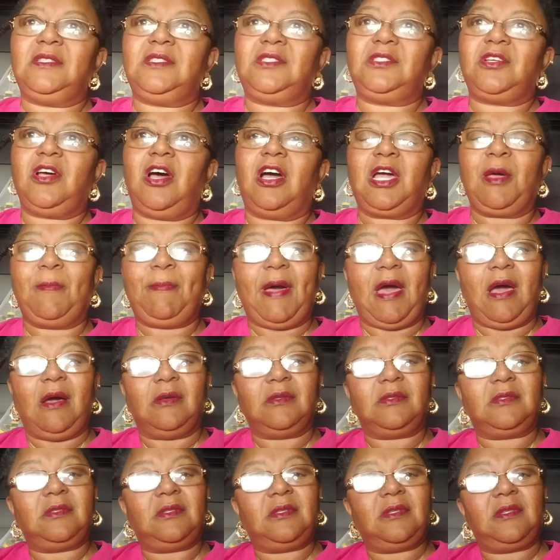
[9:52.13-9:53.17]
talk
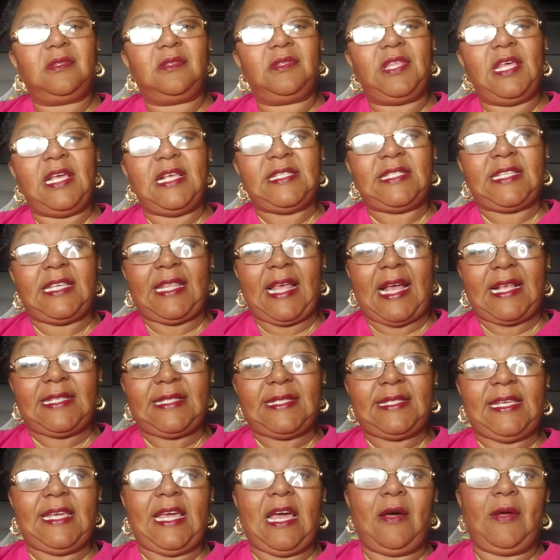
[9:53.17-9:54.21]
about things that I
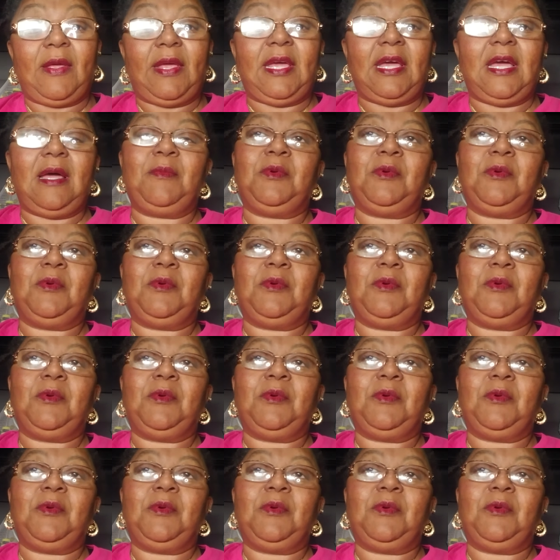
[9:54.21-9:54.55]
see out here.